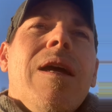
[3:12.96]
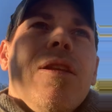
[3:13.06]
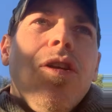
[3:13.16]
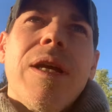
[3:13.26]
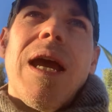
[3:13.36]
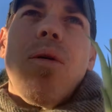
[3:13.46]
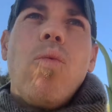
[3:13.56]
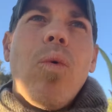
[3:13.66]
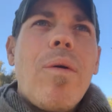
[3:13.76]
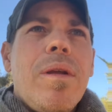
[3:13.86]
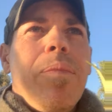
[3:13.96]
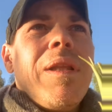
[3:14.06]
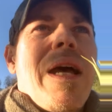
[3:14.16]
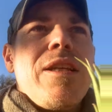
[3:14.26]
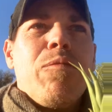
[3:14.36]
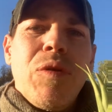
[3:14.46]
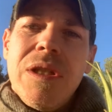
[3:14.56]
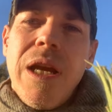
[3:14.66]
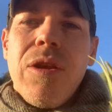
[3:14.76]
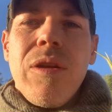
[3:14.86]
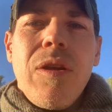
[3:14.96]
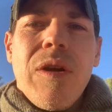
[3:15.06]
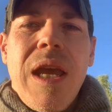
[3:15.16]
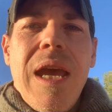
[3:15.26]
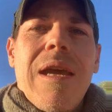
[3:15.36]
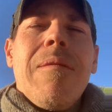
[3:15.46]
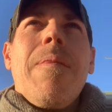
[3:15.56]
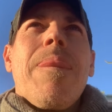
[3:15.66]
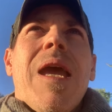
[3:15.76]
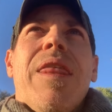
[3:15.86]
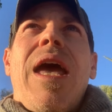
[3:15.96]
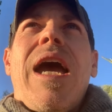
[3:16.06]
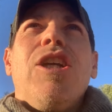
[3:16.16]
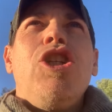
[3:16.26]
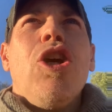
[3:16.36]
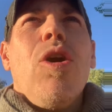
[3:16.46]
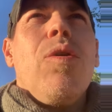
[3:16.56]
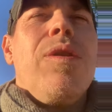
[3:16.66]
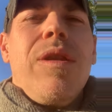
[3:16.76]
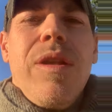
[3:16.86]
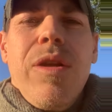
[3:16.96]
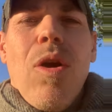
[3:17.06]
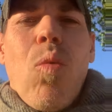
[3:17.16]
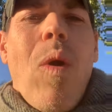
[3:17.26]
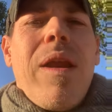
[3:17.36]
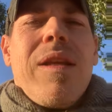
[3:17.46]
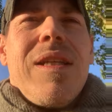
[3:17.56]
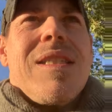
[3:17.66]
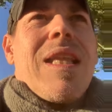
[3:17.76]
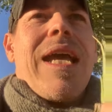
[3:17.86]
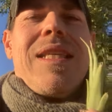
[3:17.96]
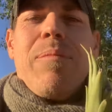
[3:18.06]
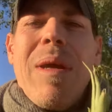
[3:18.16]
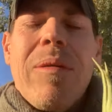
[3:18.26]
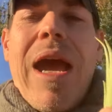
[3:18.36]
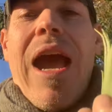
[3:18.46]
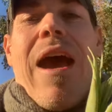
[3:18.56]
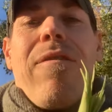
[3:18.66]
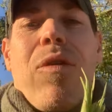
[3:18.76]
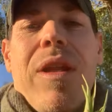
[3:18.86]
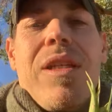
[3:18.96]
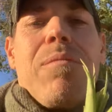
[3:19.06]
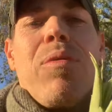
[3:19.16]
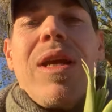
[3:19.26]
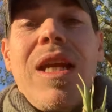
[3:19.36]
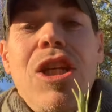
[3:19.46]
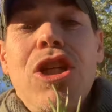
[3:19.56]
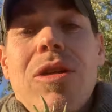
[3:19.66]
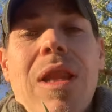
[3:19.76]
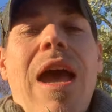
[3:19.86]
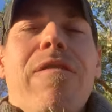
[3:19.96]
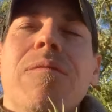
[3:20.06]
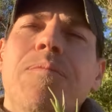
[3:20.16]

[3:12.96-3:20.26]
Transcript: look at what would it be like to put together a little kit that showed what it's like to be able to have one of these and bring it into your life.